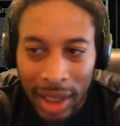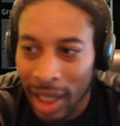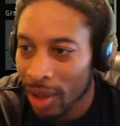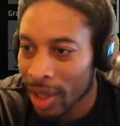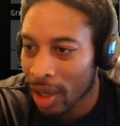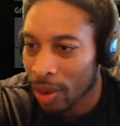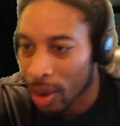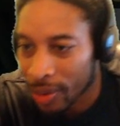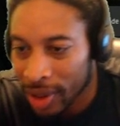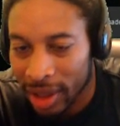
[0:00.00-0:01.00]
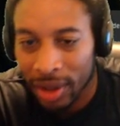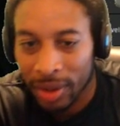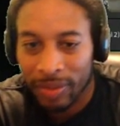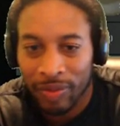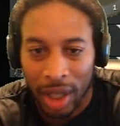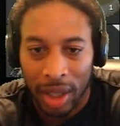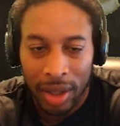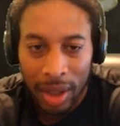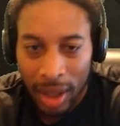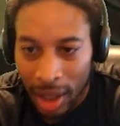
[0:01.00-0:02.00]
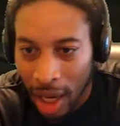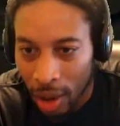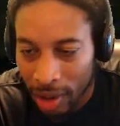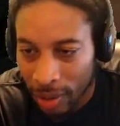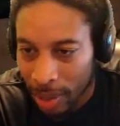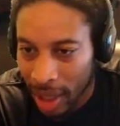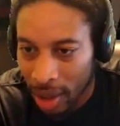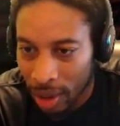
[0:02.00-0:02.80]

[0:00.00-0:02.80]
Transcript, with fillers: That, that don't go for this though. Fuck. I don't even plan